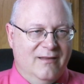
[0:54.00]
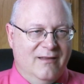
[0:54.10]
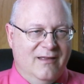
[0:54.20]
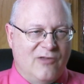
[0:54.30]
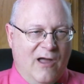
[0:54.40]

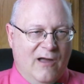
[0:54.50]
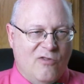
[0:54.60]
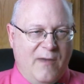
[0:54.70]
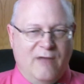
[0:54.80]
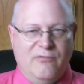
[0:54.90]
It talks
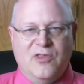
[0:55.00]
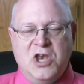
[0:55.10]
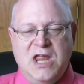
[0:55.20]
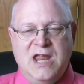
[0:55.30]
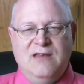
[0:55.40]
about the
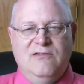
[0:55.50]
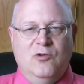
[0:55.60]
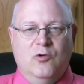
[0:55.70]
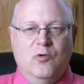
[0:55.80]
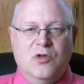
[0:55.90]
need
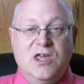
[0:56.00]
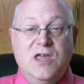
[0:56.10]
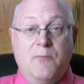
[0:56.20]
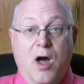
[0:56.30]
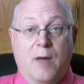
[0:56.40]
to
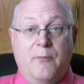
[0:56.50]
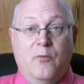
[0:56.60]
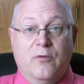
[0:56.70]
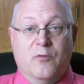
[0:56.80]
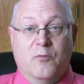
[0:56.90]
keep up
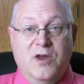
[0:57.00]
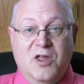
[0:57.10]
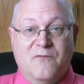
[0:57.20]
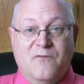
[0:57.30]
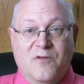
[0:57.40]
with the
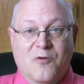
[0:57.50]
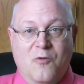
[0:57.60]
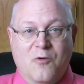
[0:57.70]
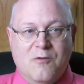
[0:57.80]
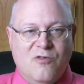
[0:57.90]
reading for the
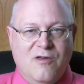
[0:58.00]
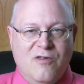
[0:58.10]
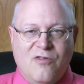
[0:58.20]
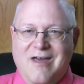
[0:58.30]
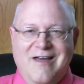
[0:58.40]
course,
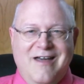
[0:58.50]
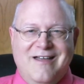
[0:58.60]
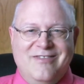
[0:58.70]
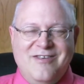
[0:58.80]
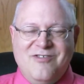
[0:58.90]
because
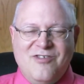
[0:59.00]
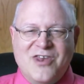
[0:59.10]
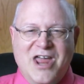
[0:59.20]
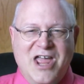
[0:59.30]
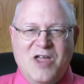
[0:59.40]
this is
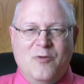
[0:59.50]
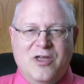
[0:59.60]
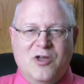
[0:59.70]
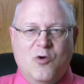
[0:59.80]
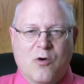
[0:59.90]
an
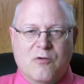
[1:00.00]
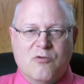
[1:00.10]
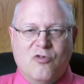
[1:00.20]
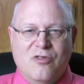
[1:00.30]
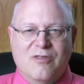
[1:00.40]
8-week
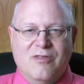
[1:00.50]
course.